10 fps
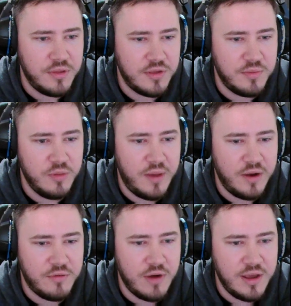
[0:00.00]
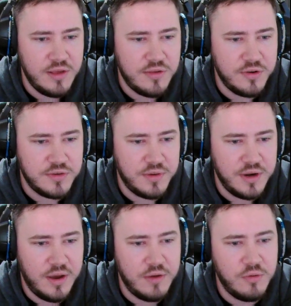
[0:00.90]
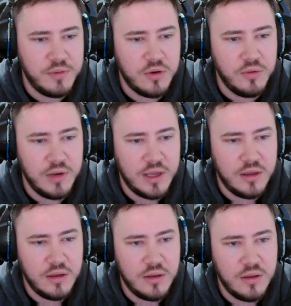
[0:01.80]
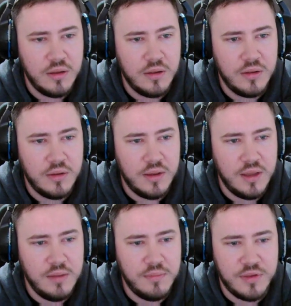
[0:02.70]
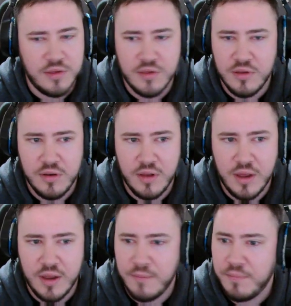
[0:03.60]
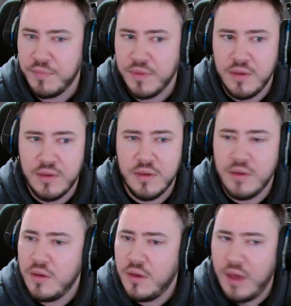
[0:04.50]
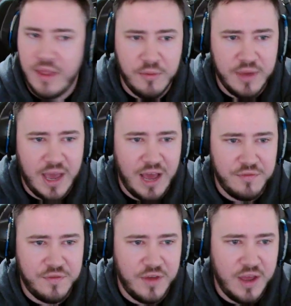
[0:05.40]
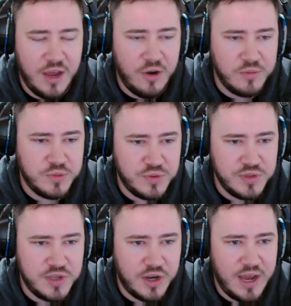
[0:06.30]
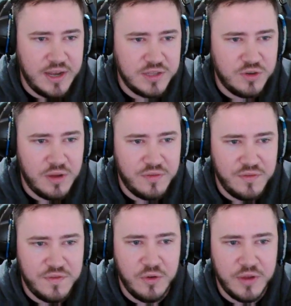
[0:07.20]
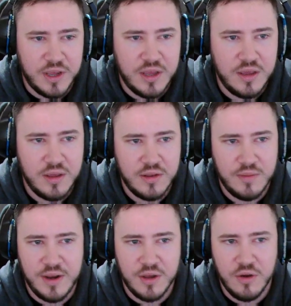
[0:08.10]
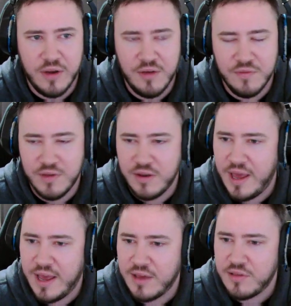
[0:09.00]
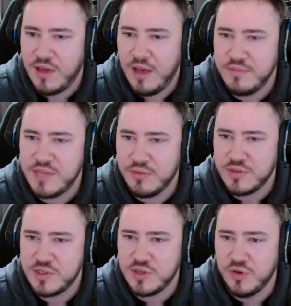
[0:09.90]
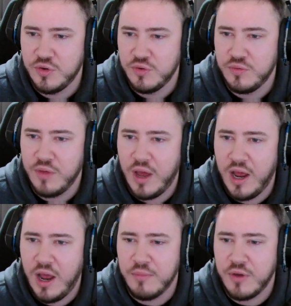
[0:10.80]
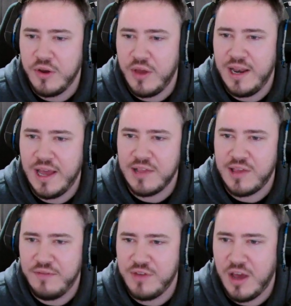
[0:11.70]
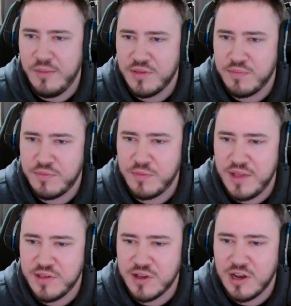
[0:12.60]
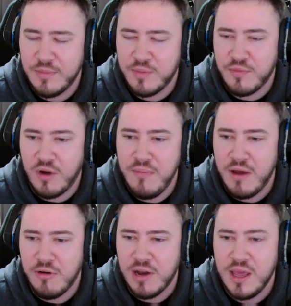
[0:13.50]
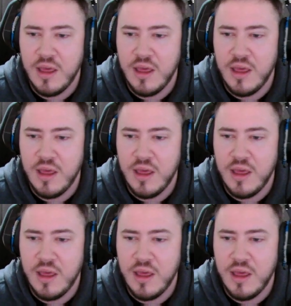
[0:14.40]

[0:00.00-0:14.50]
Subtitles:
a small amount of raise on a 29. We'll be calling in position. And now we have an option between turning a hand into a bluff and folding, depending on how villain acts. Table 2, I'm going to elect to have diamonds, spades, and clubs primarily.